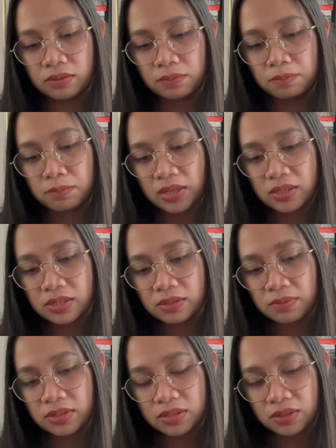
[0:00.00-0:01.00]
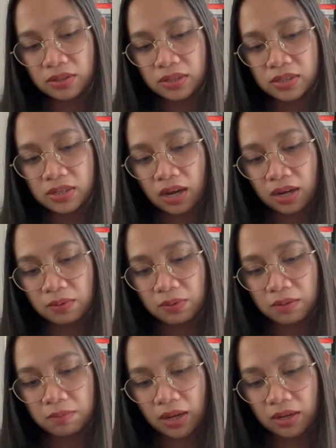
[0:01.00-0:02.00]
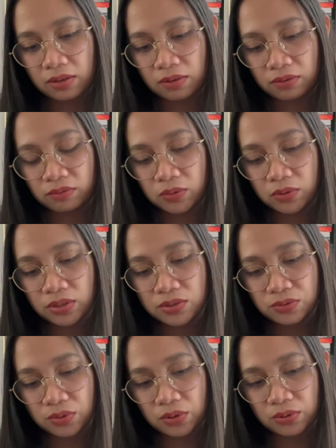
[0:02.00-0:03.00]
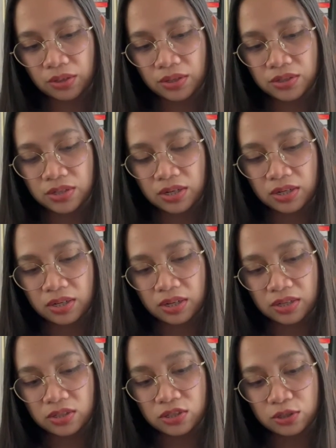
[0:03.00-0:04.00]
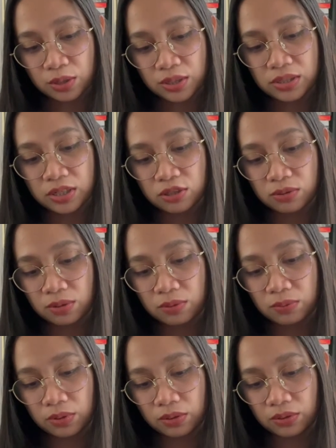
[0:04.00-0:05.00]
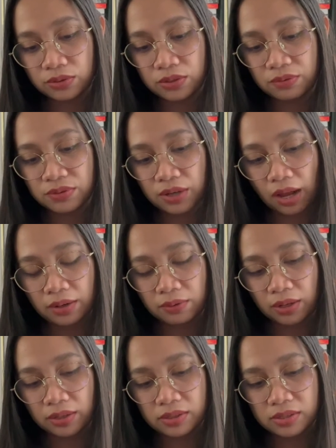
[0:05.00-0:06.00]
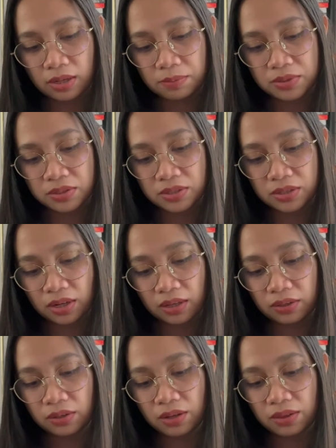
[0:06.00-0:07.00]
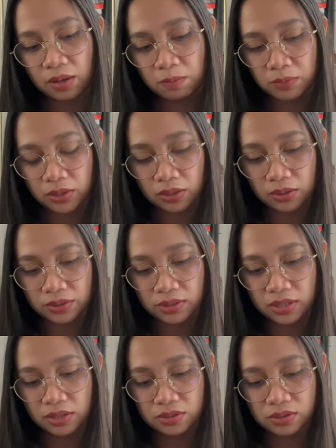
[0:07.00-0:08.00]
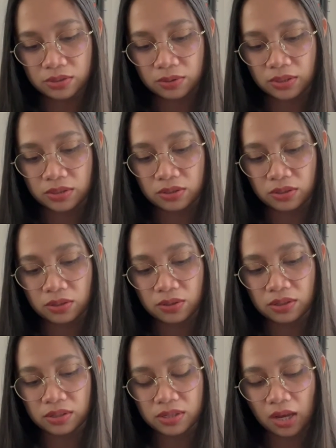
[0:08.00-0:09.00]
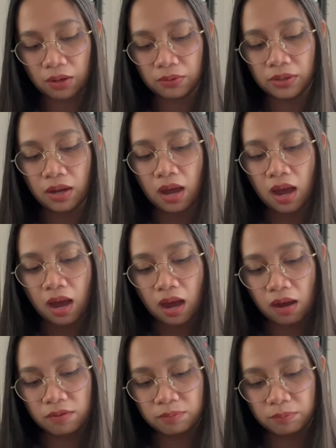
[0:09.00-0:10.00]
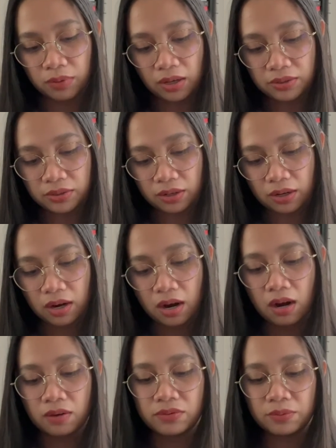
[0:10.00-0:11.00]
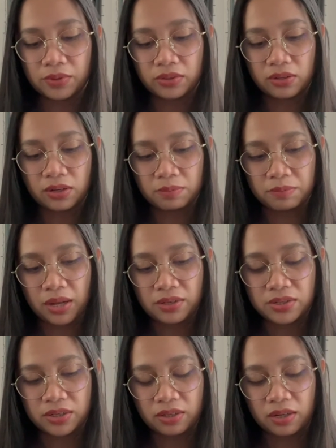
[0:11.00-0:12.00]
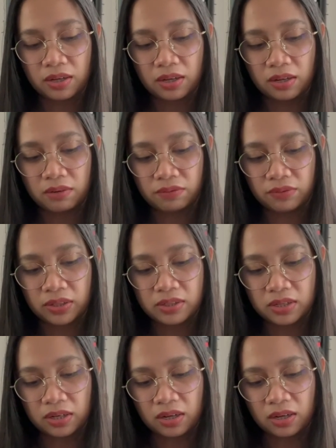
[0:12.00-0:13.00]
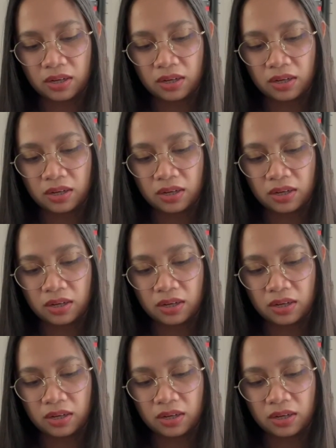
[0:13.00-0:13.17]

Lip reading: meets the mysterious highwayman on the forest road, she is thrust into a world of shadow and deception. Together, they embark on a dangerous quest to cure the town of Blunder from the dark magic inflicting it.